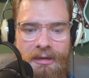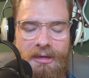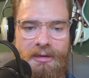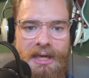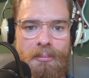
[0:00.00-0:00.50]

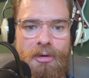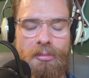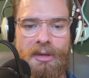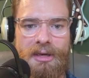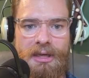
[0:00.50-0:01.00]
in that
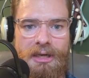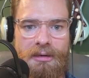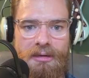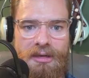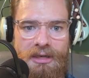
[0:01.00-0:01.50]
moment, and
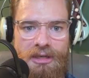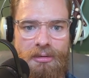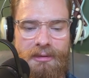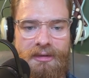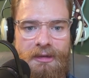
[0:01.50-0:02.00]
it it
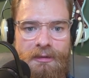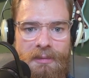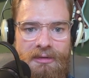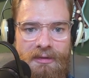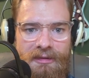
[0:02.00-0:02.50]
irritates
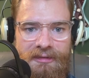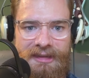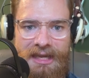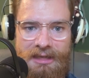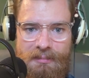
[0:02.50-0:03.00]
me to this
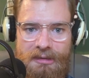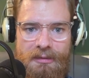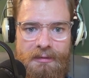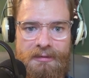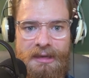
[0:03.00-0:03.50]
day
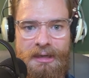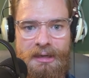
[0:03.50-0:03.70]
because